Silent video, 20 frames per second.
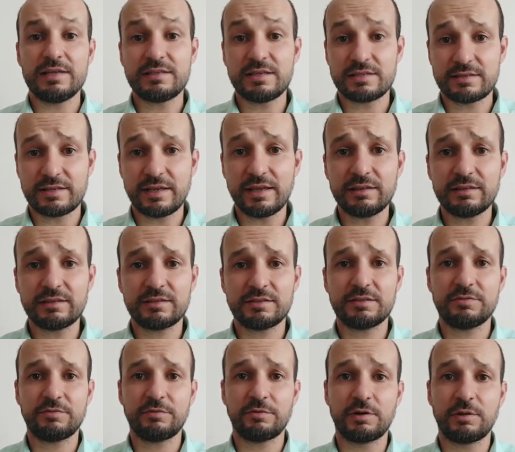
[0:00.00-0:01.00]
as I said,
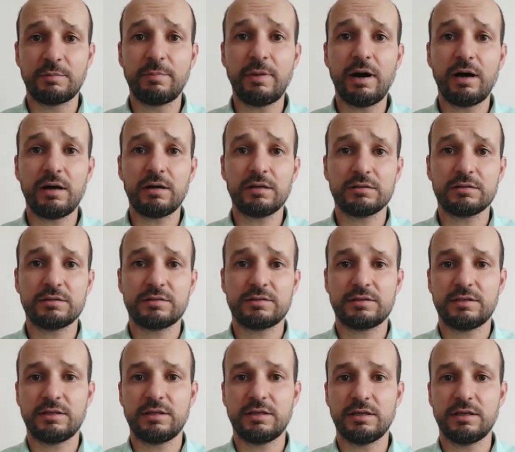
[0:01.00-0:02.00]
for about
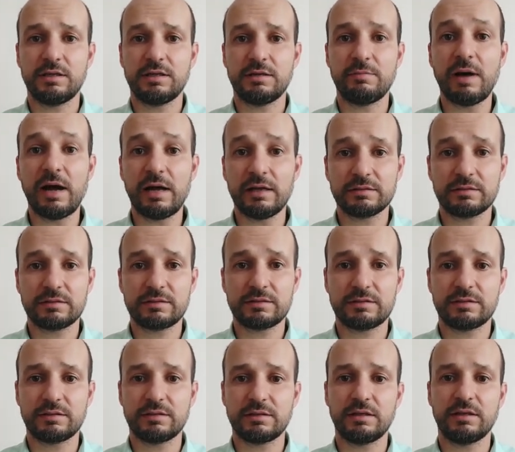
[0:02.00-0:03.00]
a uh,
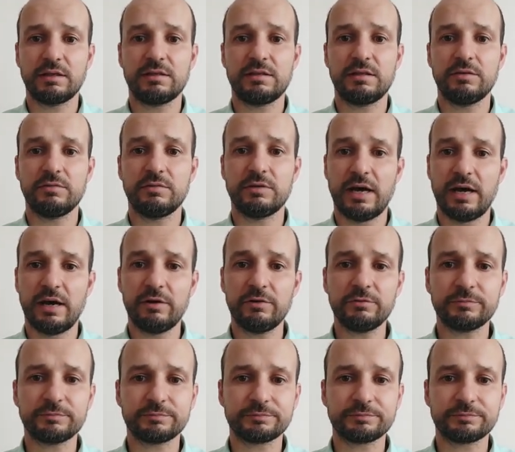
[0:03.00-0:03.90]
month uh, till now,